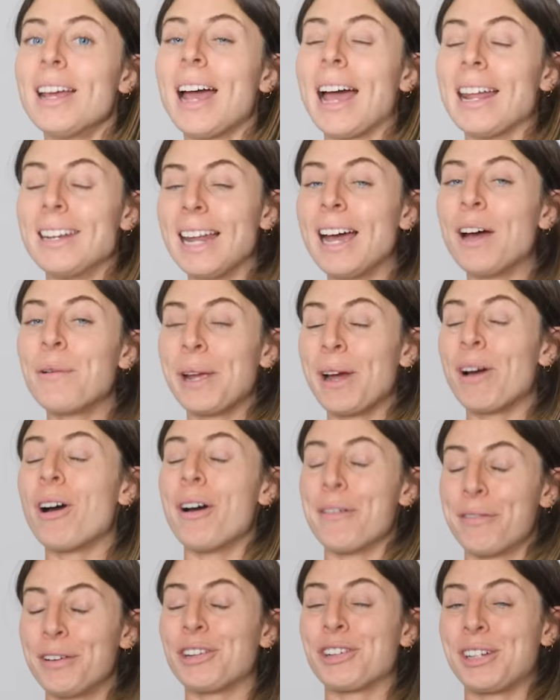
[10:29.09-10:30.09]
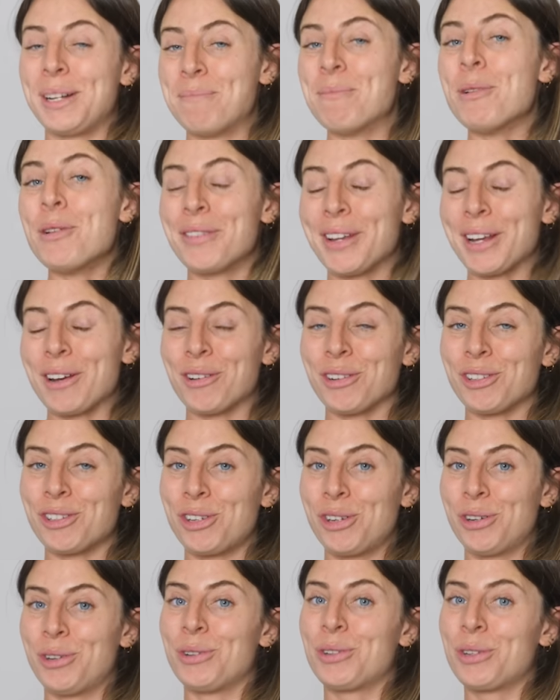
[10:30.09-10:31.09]
And now we are officially moving on
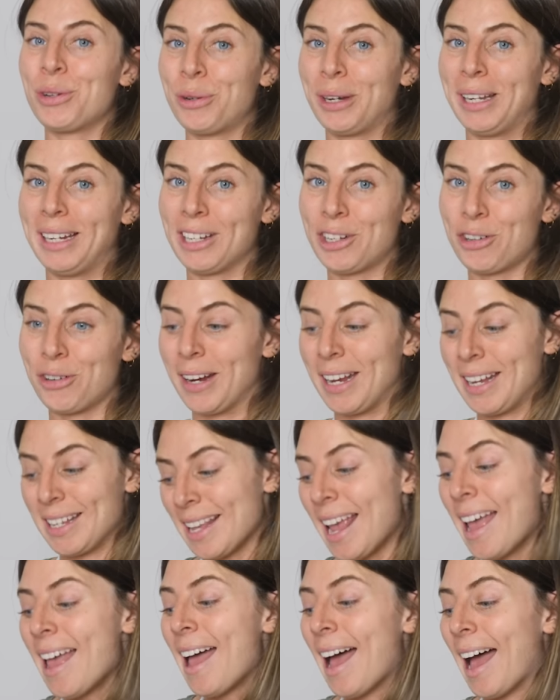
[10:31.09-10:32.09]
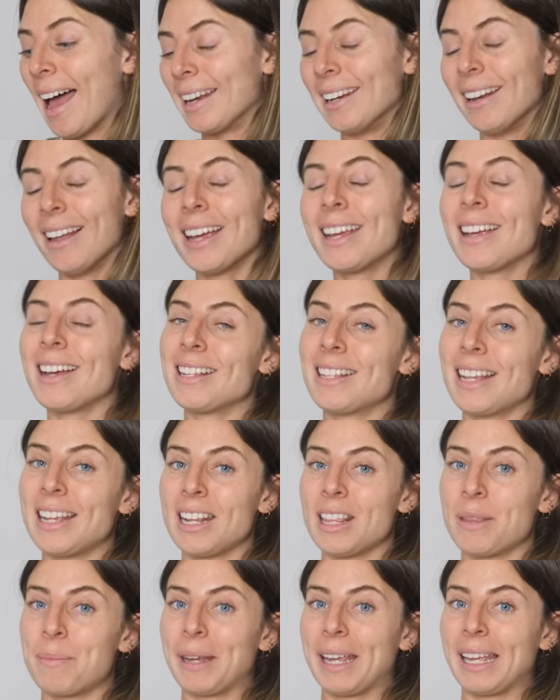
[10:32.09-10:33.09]
to toiletries. And like I
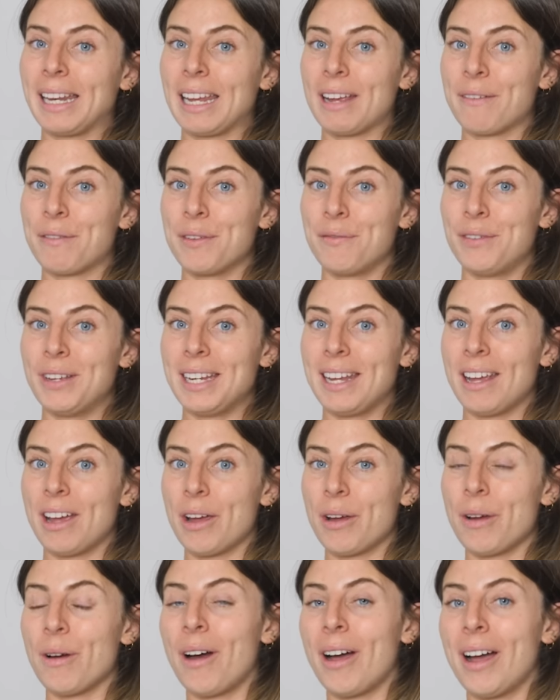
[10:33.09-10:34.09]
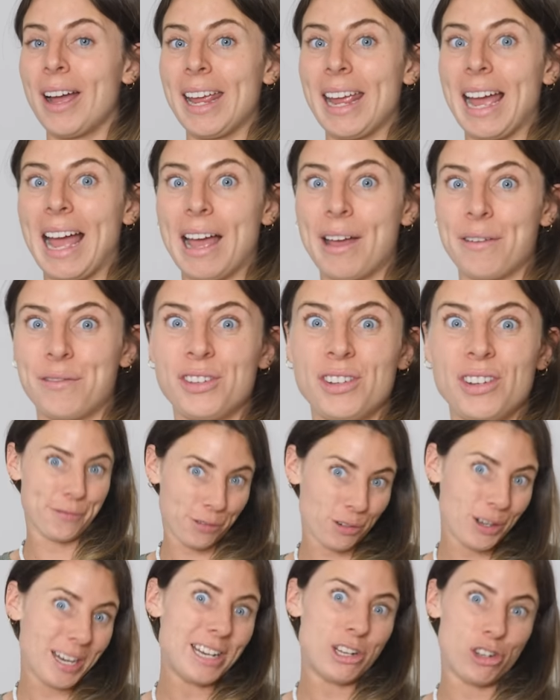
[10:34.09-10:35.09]
said at the beginning of the video, I have
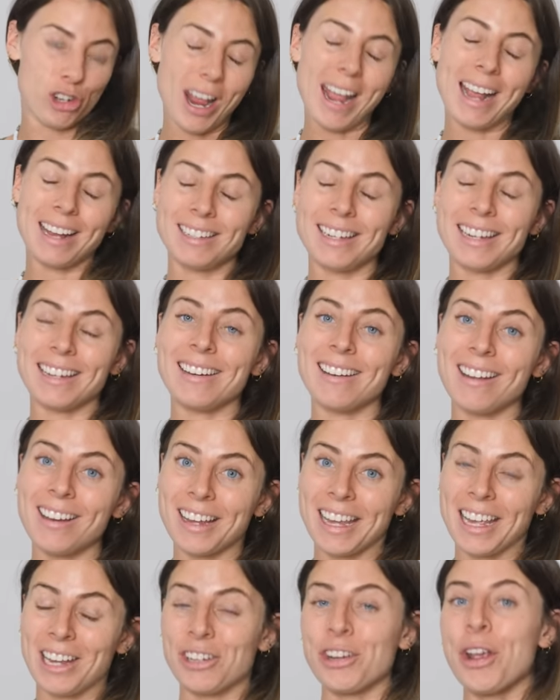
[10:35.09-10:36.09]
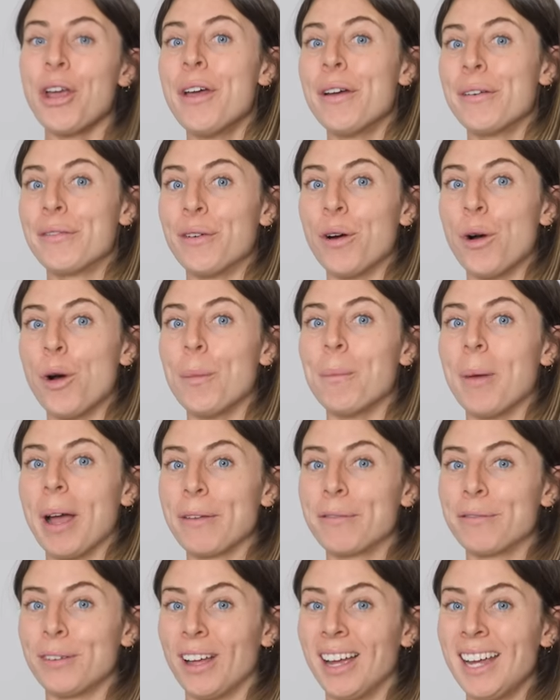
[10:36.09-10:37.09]
free checked-in luggage for
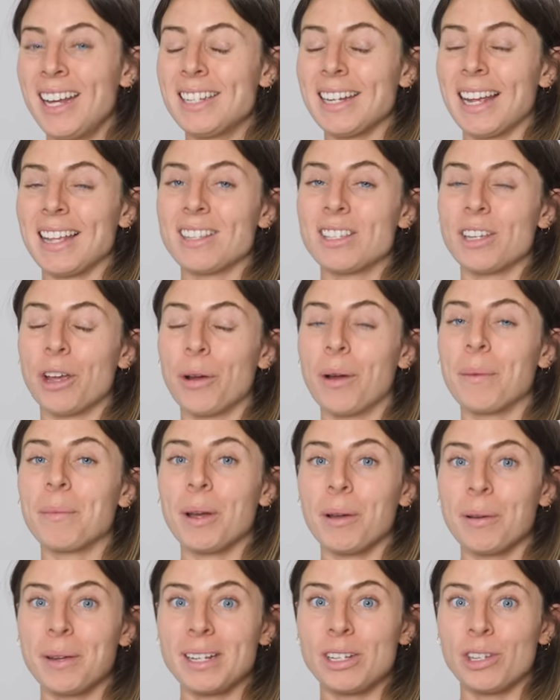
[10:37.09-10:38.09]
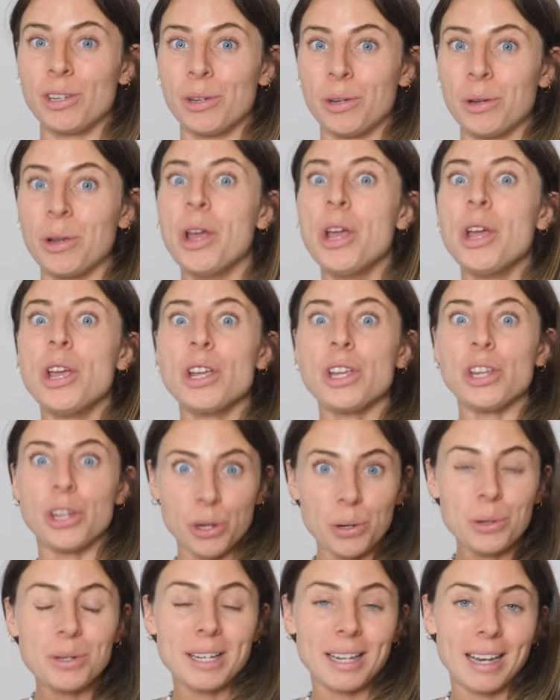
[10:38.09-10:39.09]
my flight, and so I'm going to
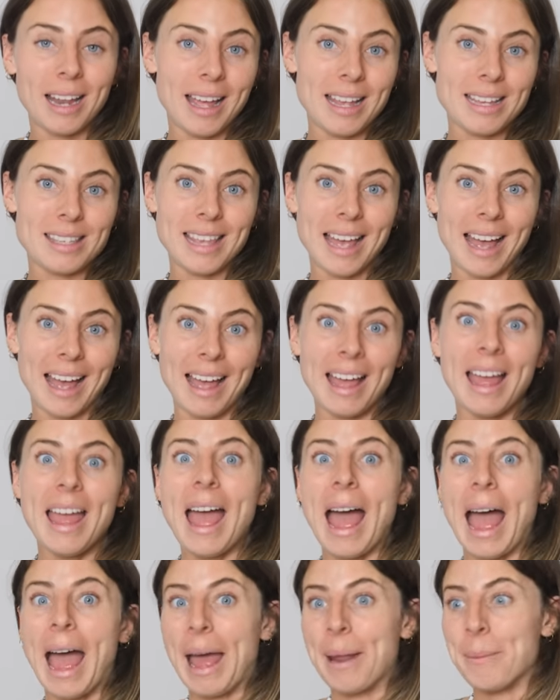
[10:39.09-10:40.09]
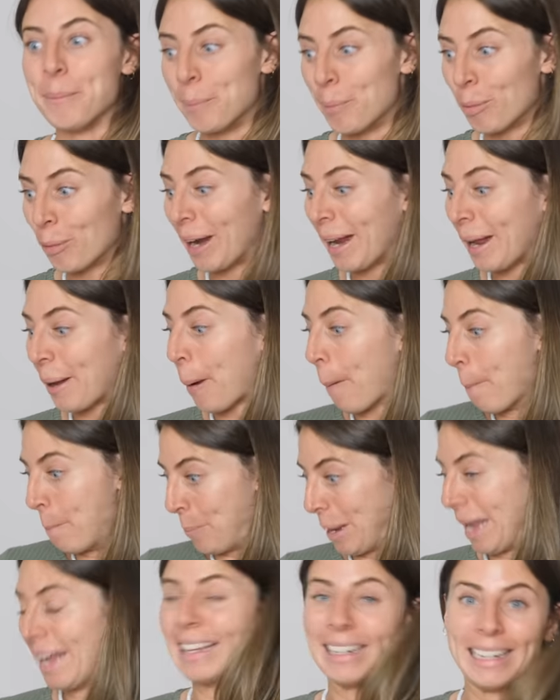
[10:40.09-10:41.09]
utilize that and bring
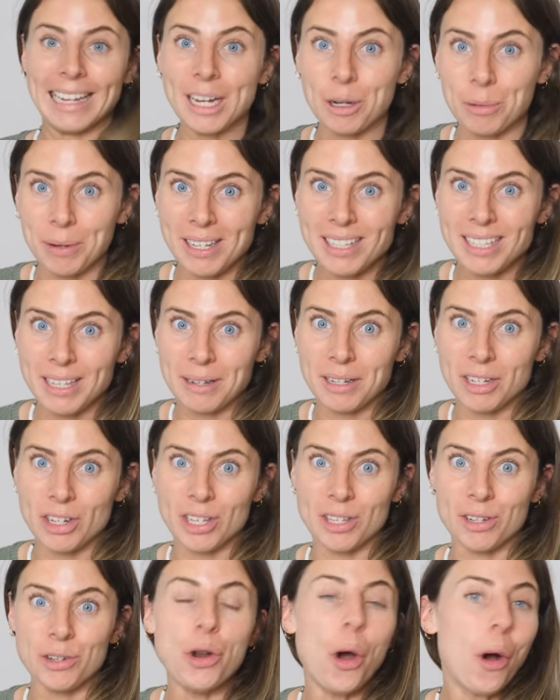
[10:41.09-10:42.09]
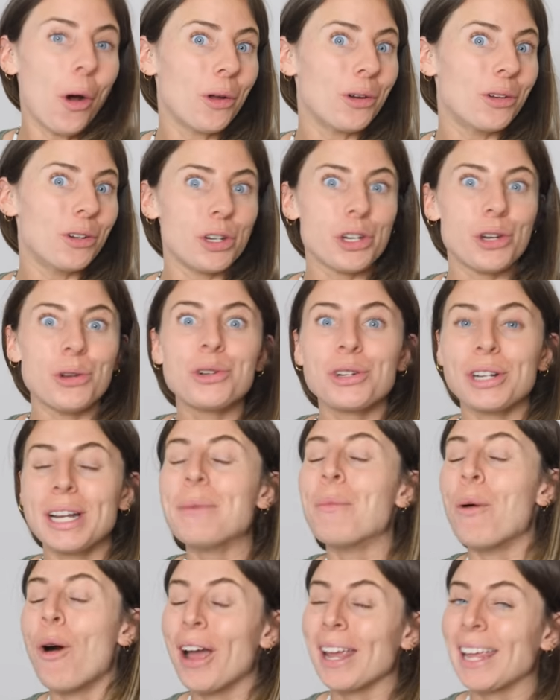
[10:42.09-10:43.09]
big liquids, which is not
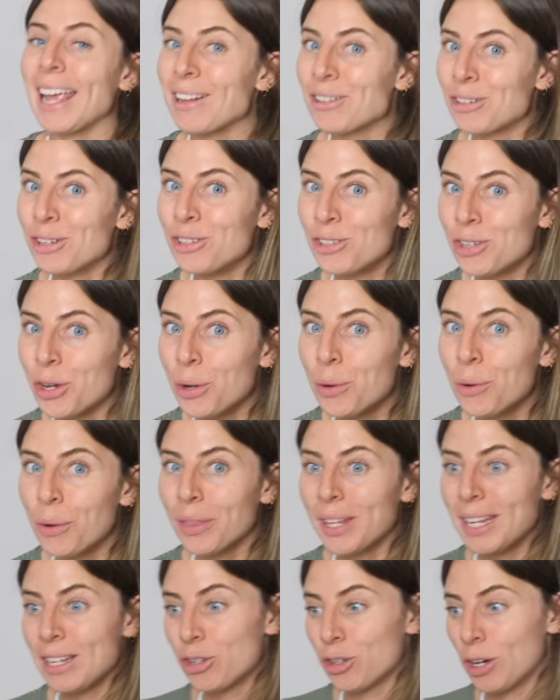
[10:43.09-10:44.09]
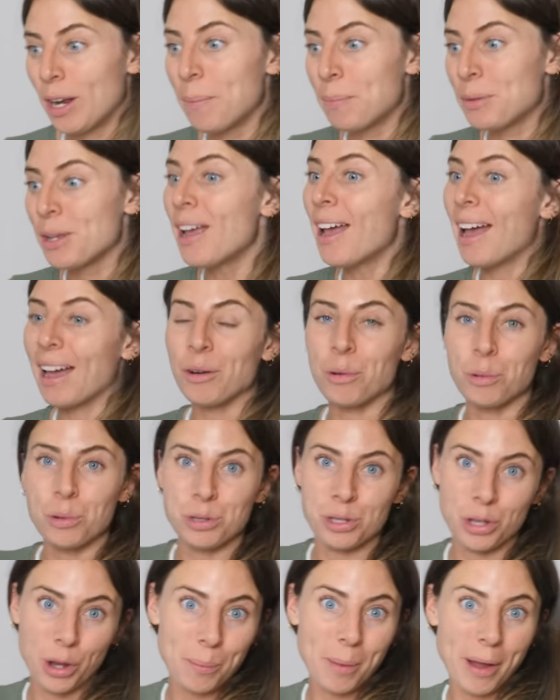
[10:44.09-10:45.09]
usually what I get to do on these trips. And
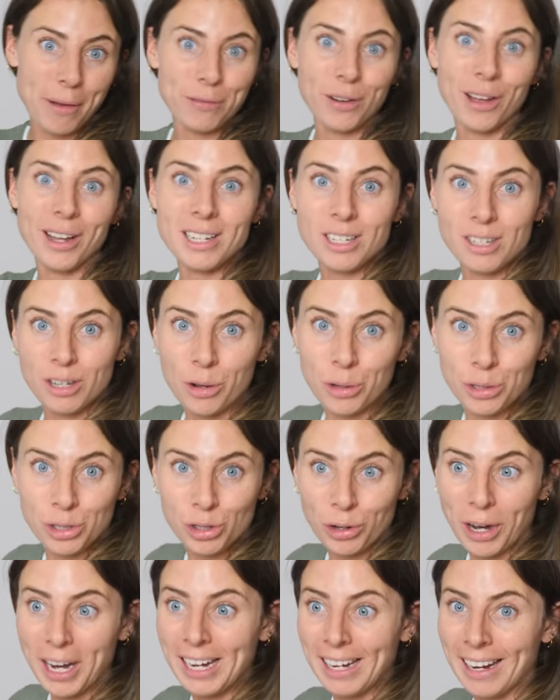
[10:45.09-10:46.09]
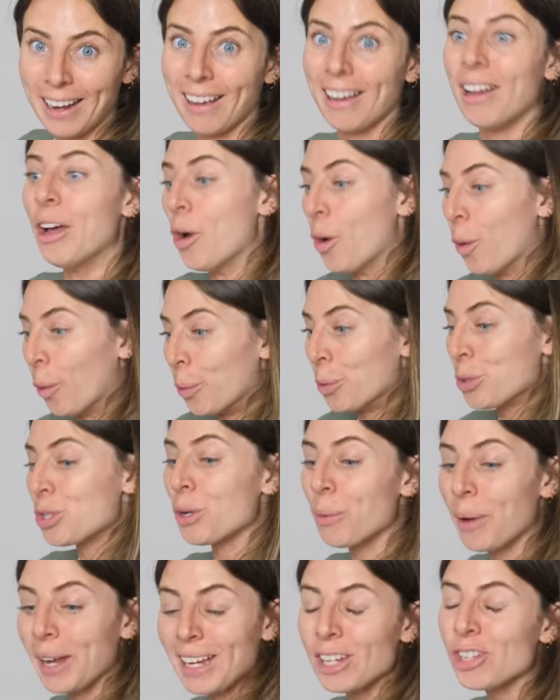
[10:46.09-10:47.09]
also my flight to Australia,
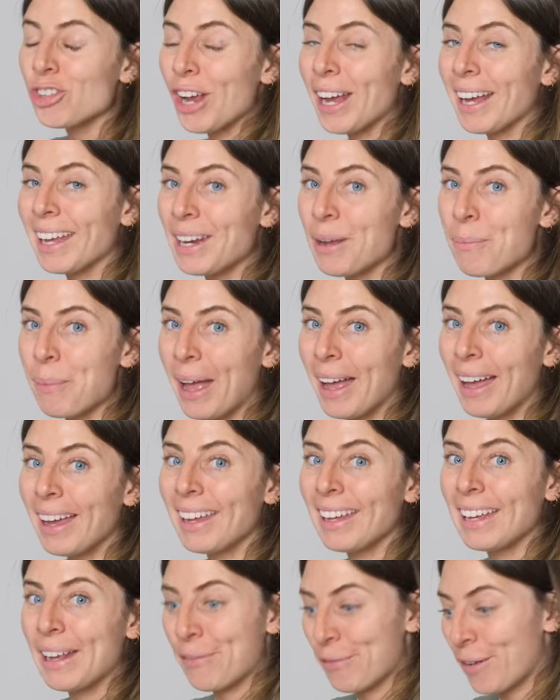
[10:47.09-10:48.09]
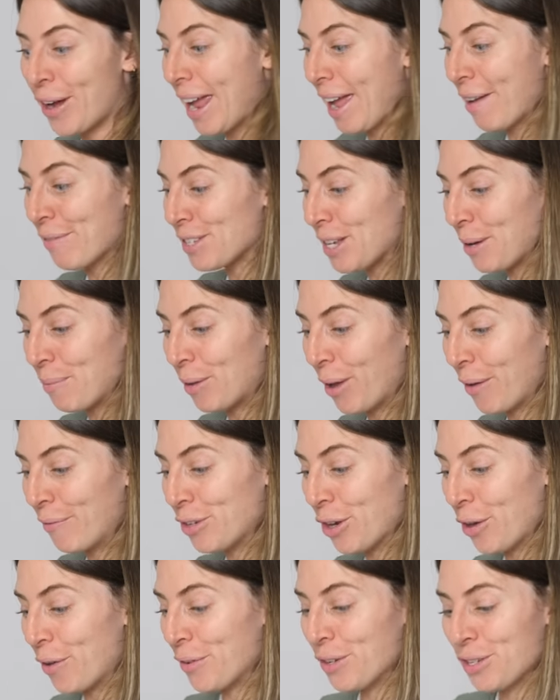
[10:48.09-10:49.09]
also I can check in a bag if I have some
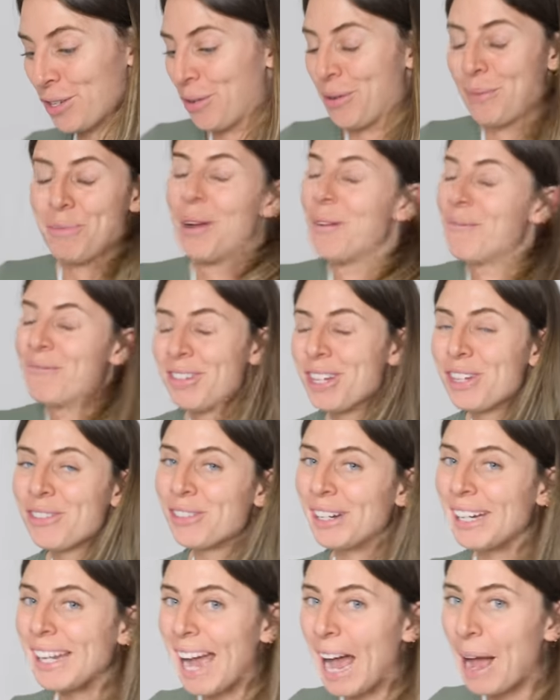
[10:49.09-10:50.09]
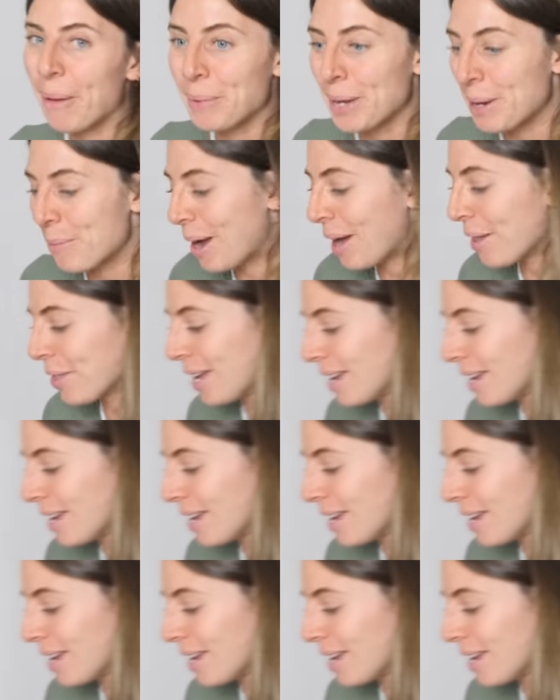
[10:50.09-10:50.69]
left over, so I'm, I'm just really happy about